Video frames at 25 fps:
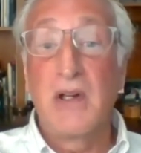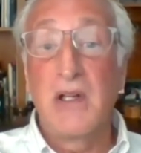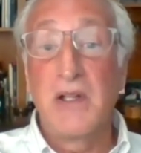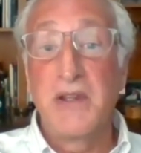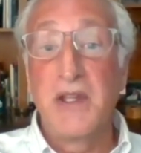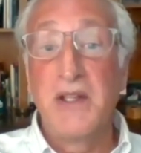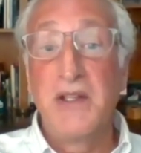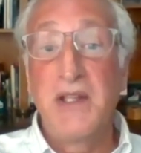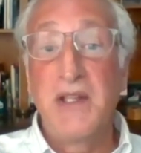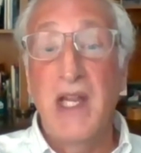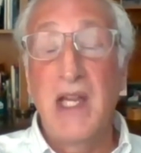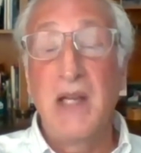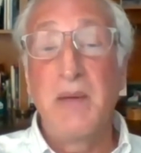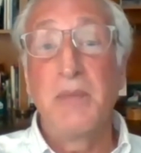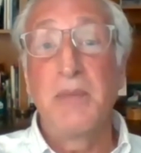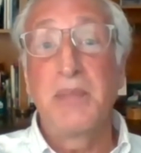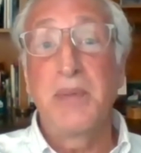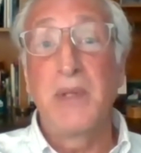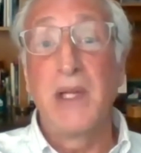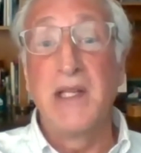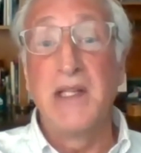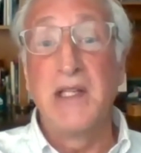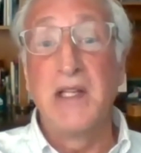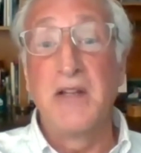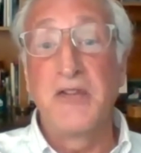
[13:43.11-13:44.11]
all the
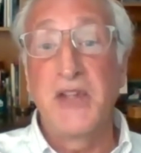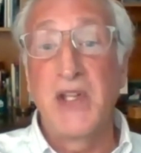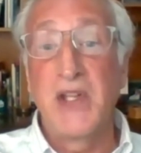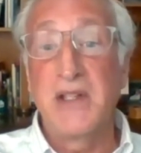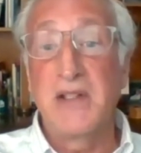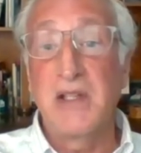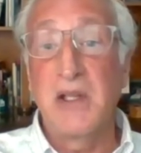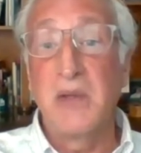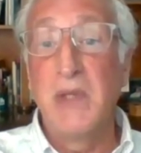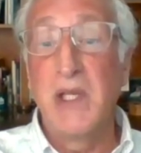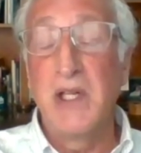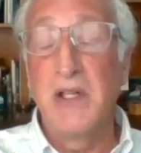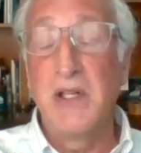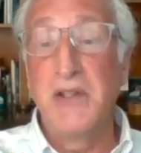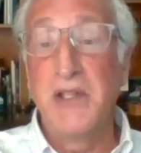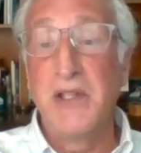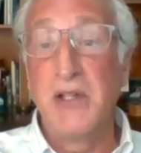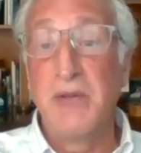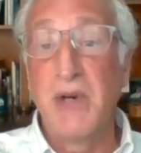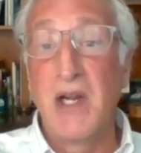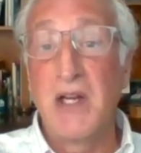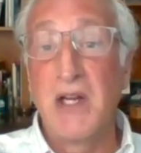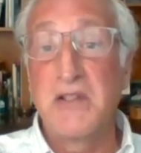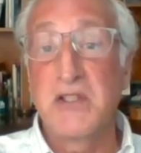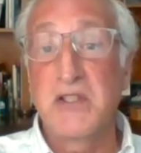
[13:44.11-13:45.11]
named plaintiffs had committed
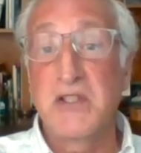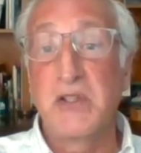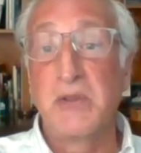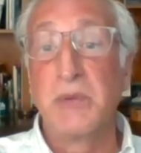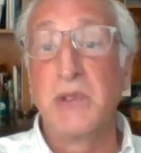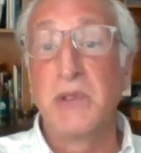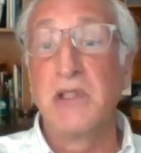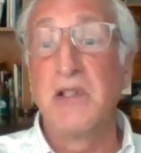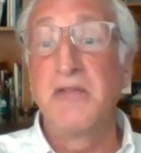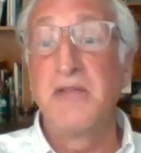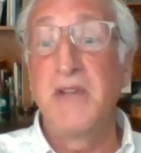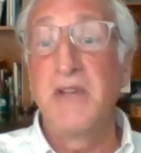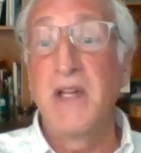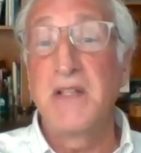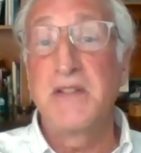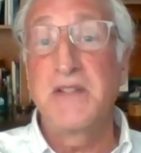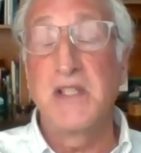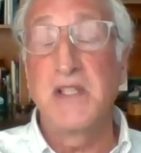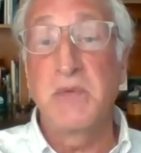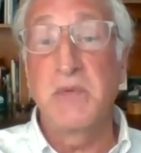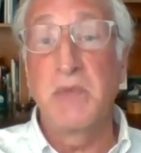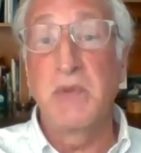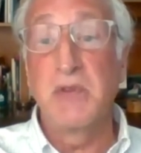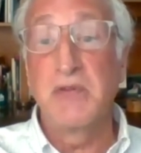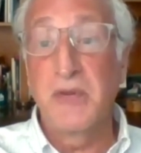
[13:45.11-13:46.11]
their registrable
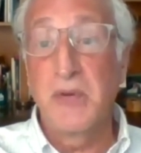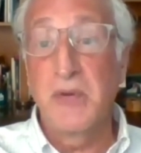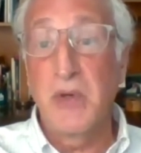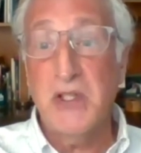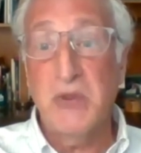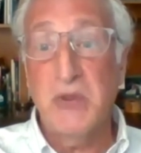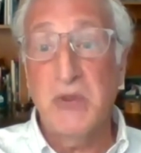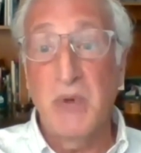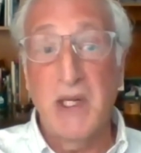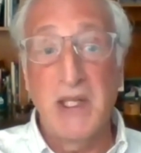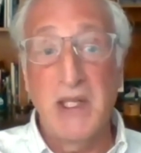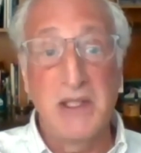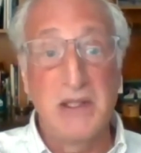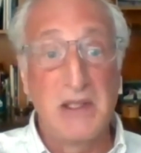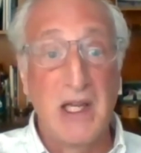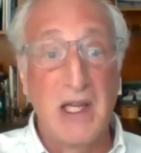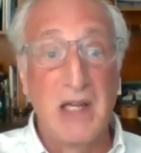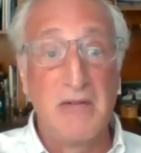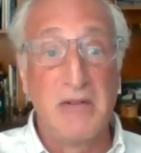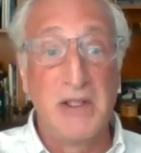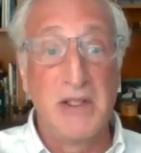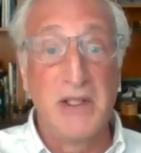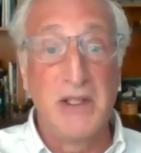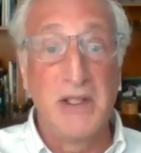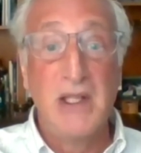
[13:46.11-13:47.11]
offenses before
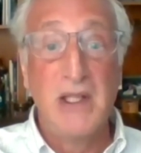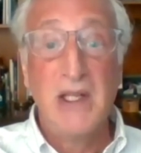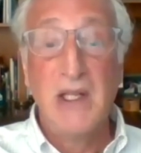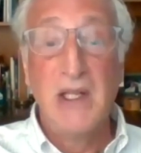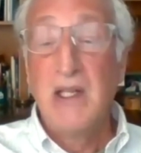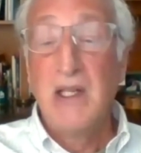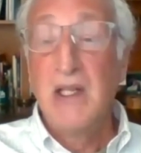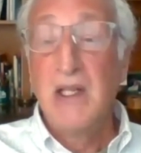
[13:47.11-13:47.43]
2011,